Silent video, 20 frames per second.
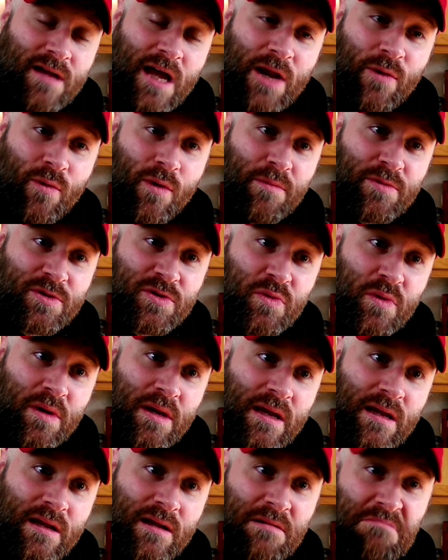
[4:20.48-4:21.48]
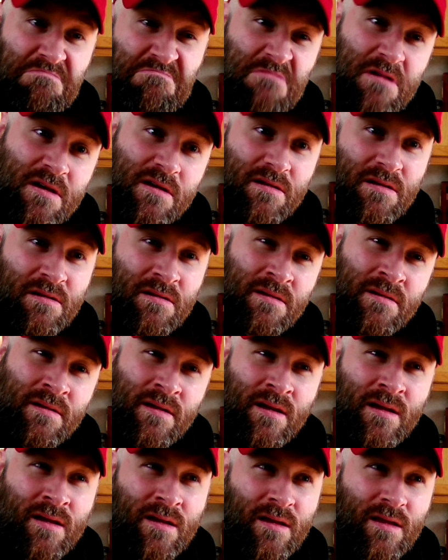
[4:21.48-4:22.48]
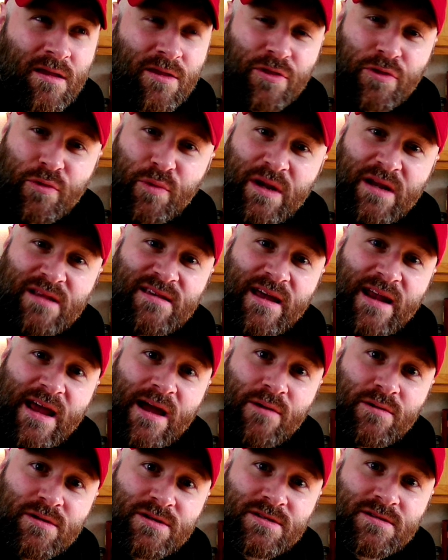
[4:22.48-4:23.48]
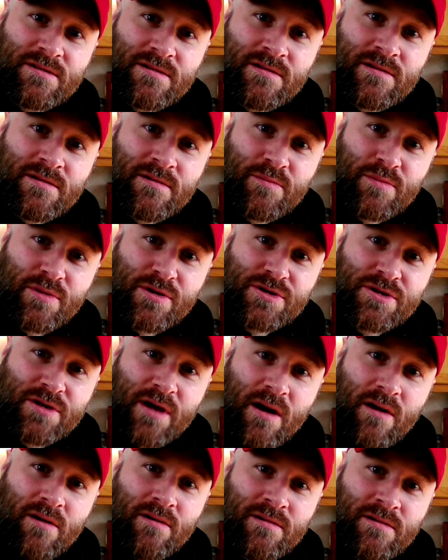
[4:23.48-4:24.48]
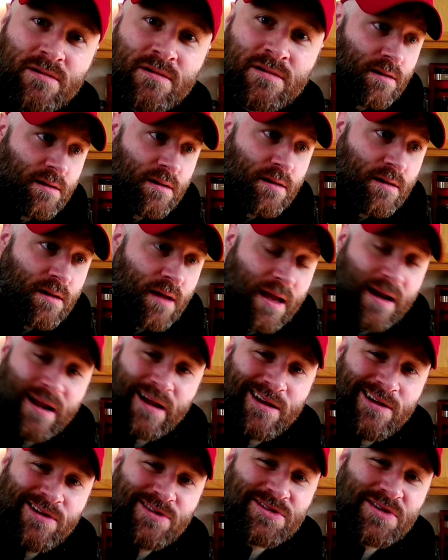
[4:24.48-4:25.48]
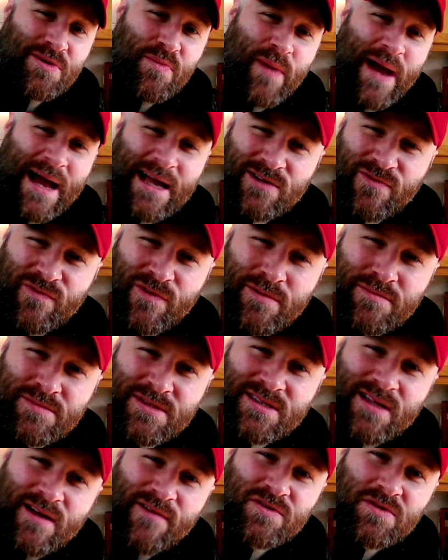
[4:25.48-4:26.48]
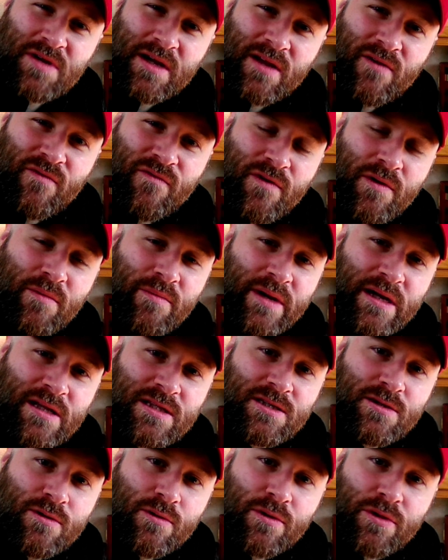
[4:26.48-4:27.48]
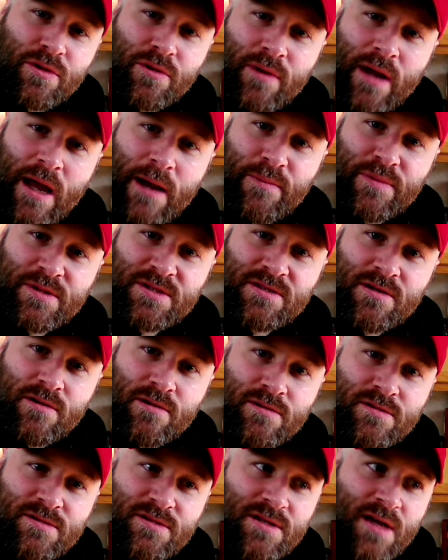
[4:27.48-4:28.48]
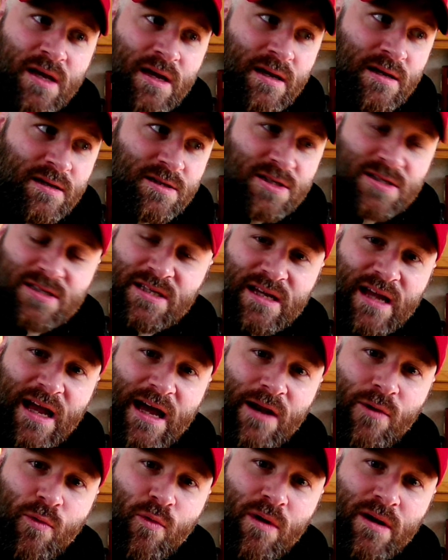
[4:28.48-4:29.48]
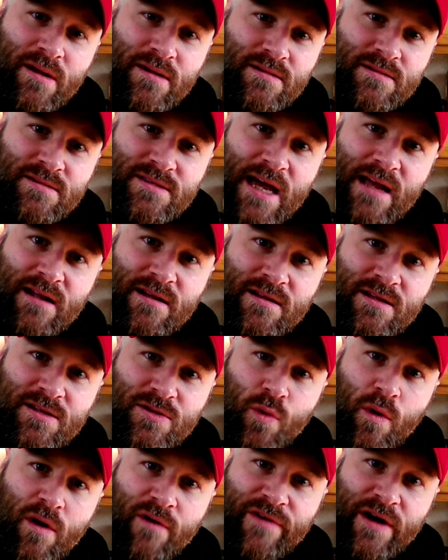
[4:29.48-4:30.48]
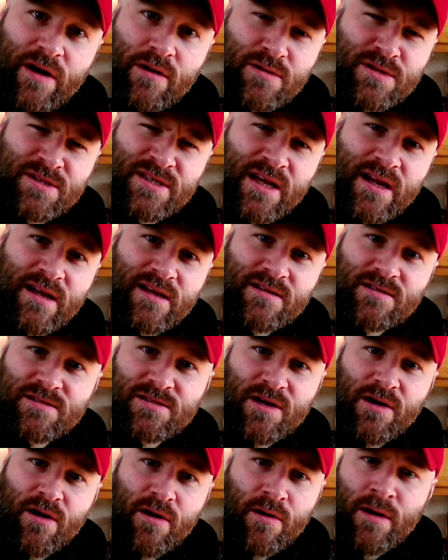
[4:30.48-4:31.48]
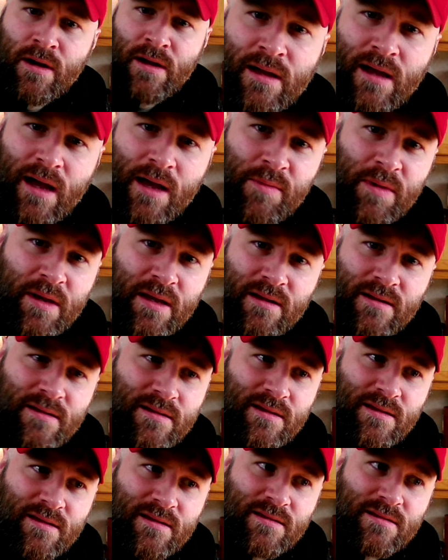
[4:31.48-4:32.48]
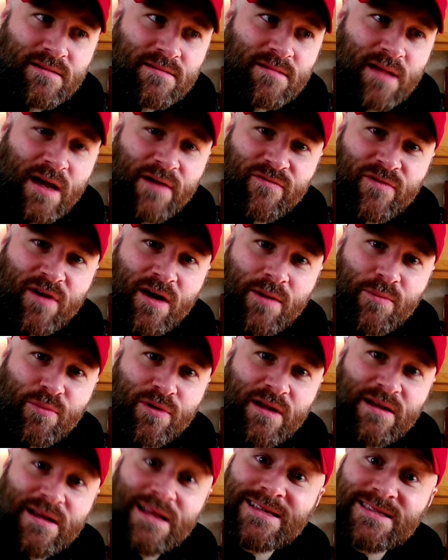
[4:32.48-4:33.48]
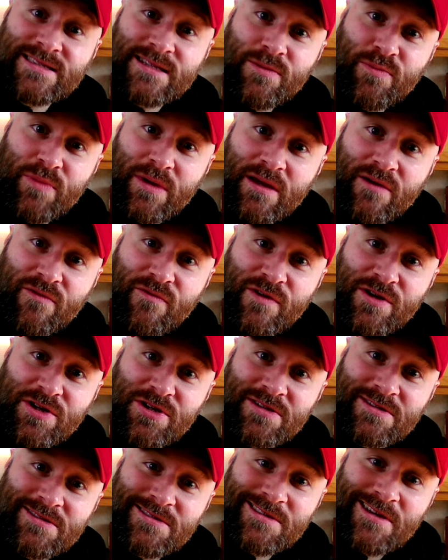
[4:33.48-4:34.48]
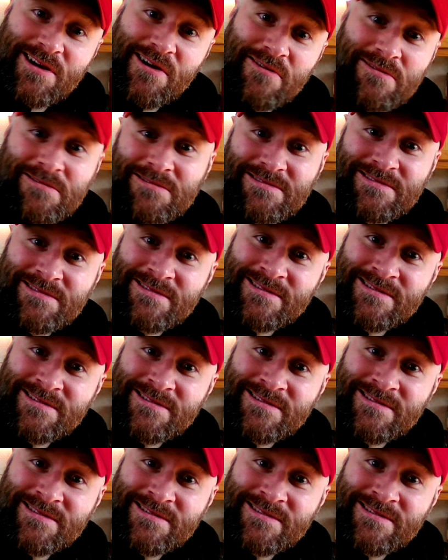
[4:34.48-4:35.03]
anywhere between 3 to 10 hours per show. And I can usually batch film stuff, so I could film like 2 or 3 episodes just in kind of one 10 to 12 hour sitting. So, I mean, I've gotten pretty decent at being efficient, so,